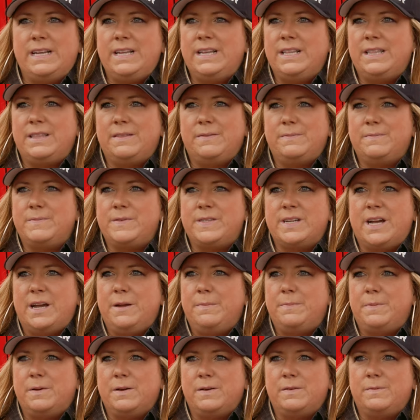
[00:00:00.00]
any
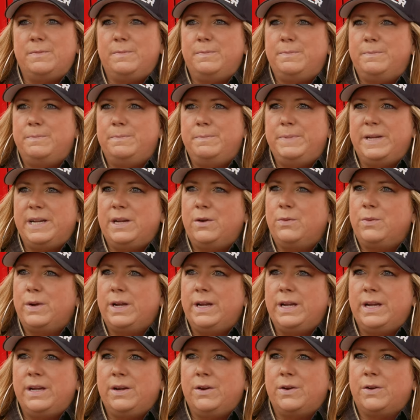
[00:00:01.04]
type of big
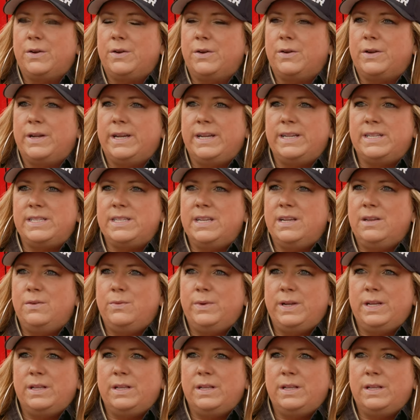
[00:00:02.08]
rig or 18